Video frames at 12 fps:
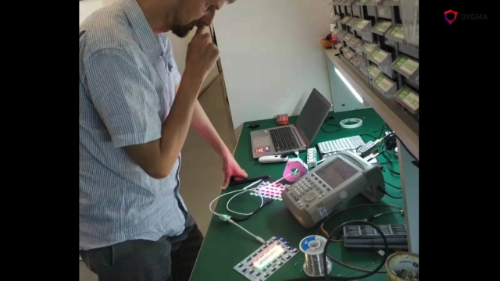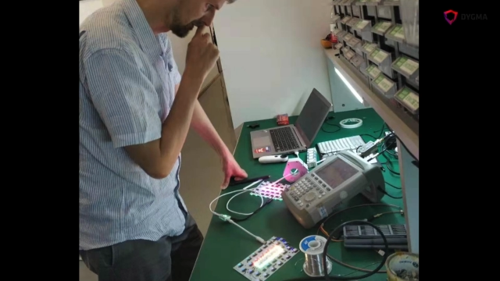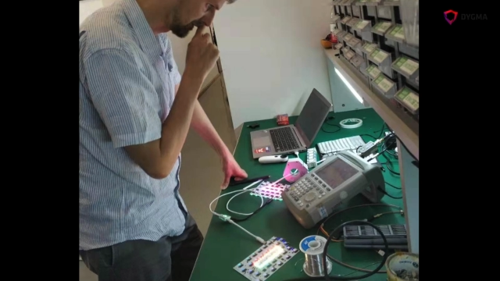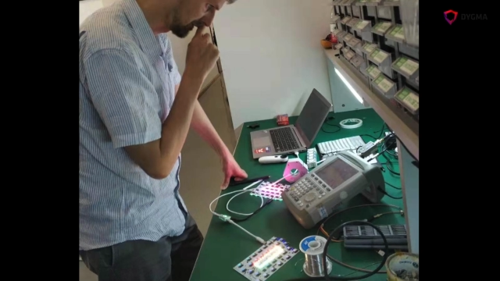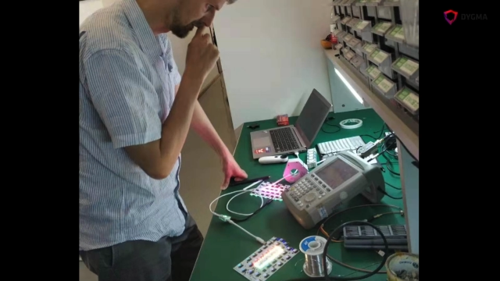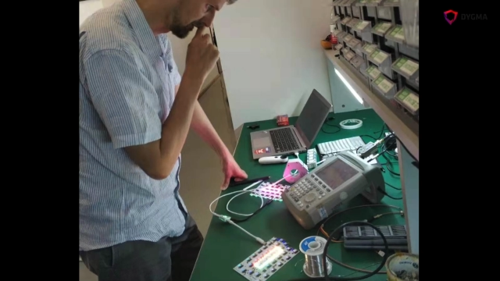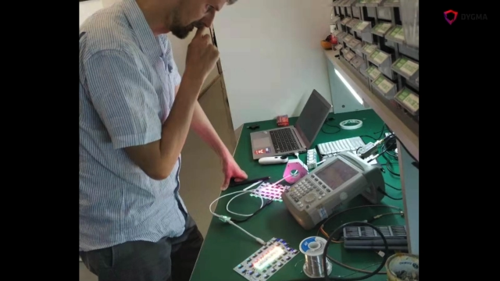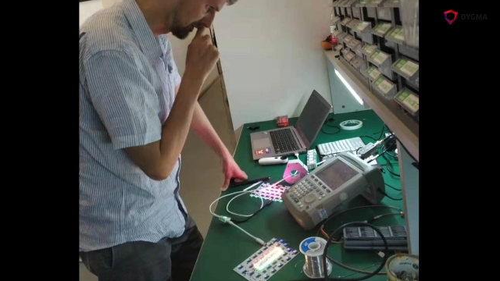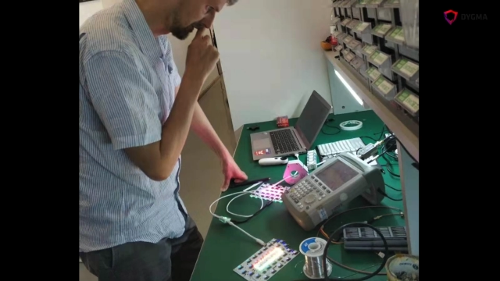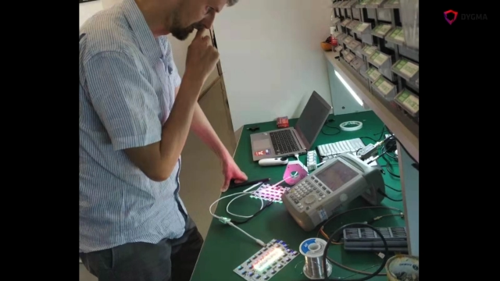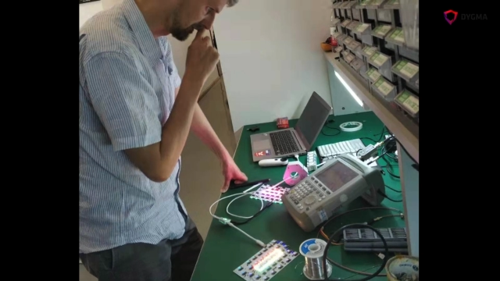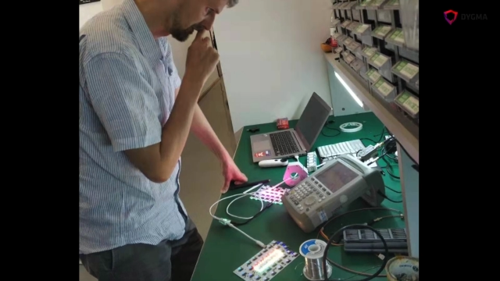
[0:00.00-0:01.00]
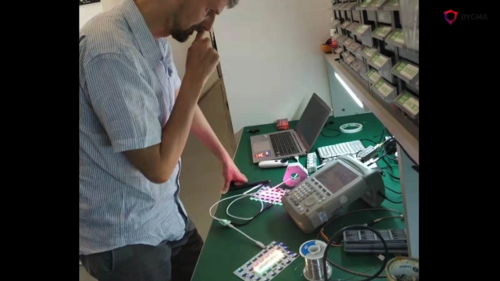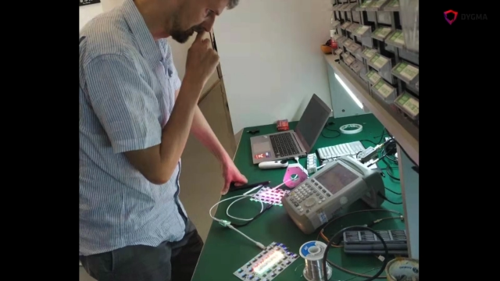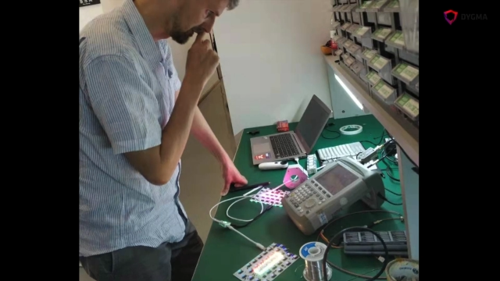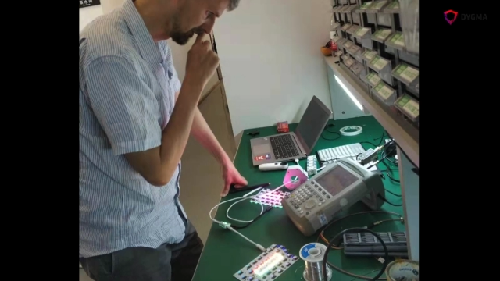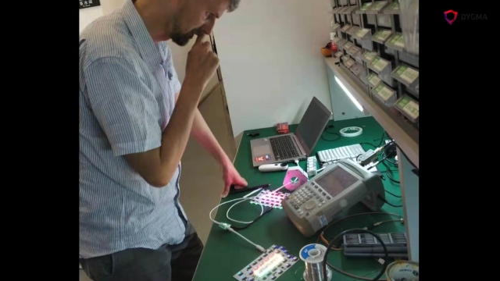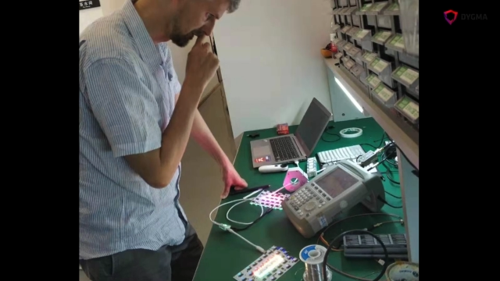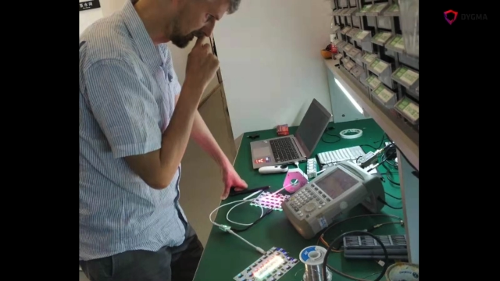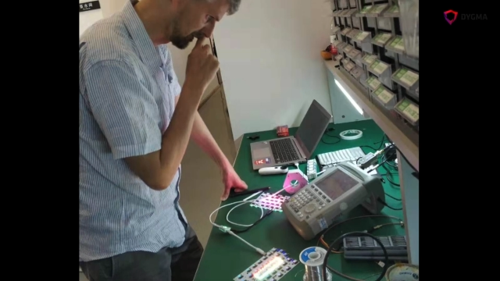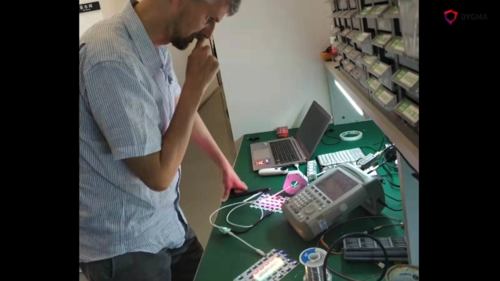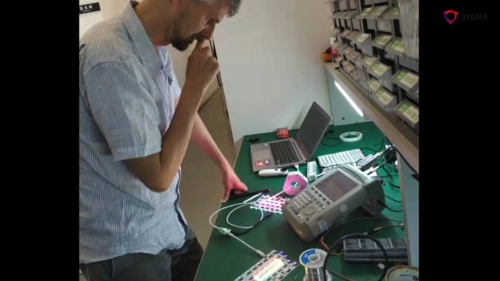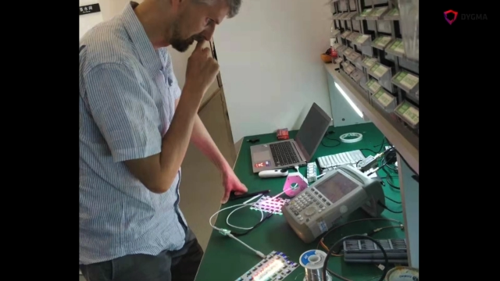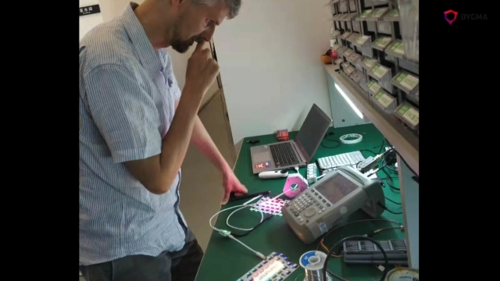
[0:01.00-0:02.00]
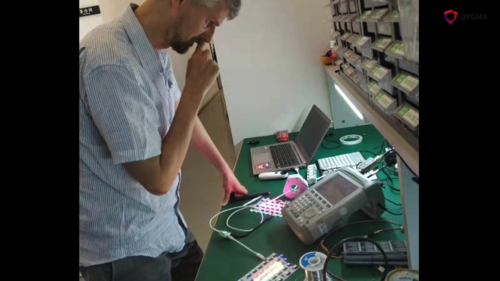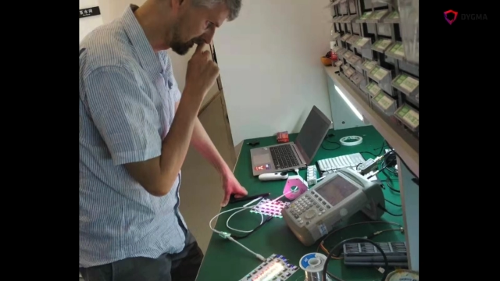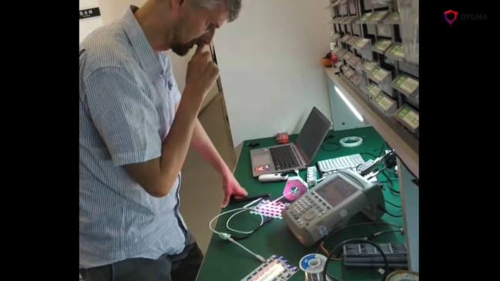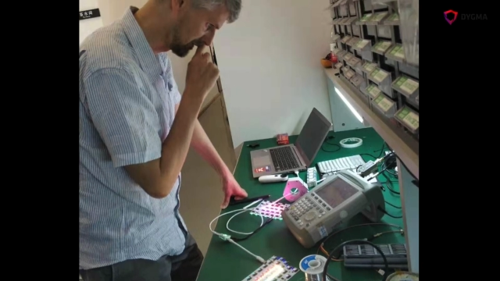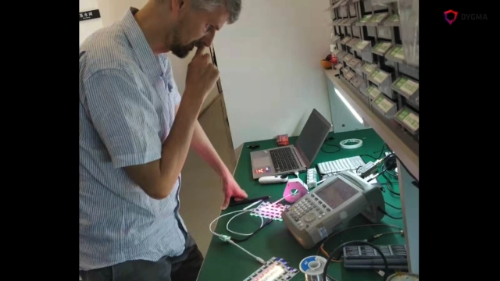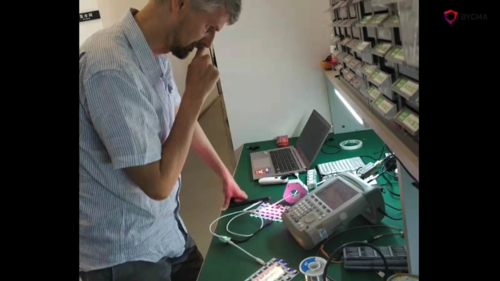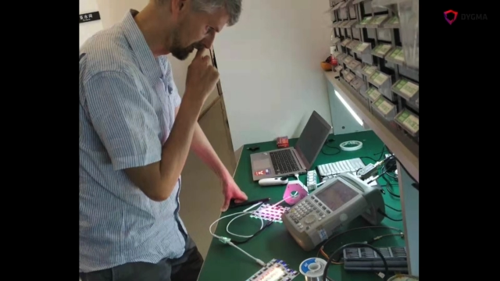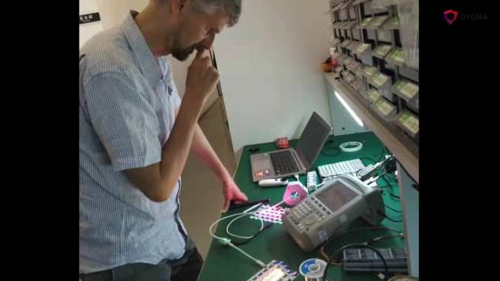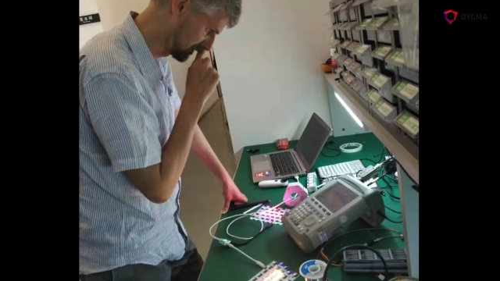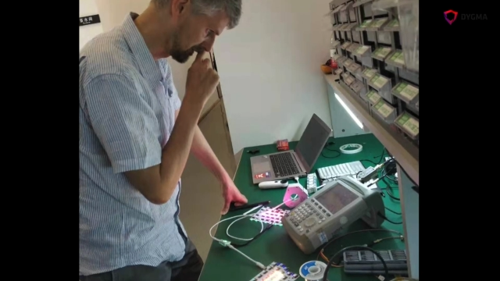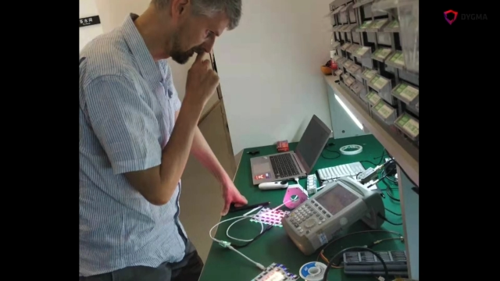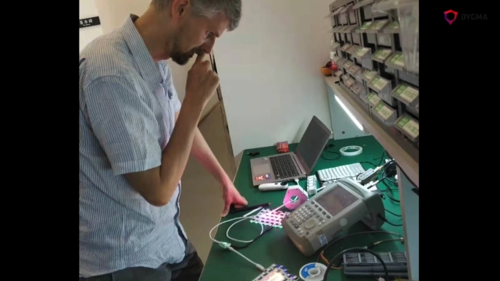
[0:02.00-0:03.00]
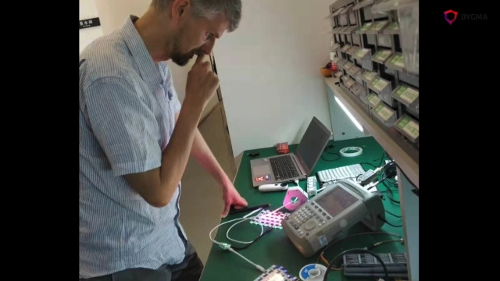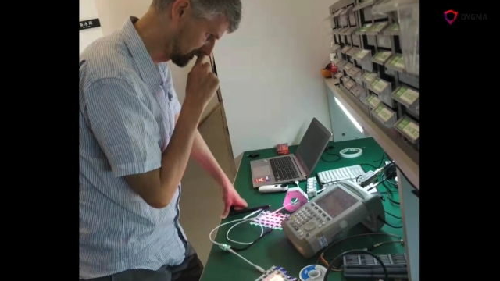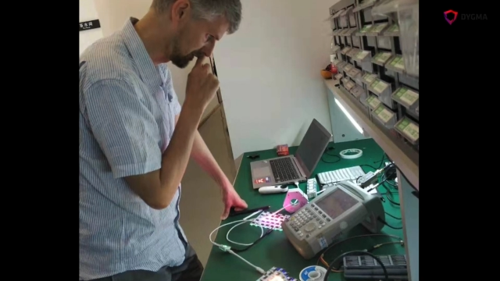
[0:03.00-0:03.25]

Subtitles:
(no speaker visible)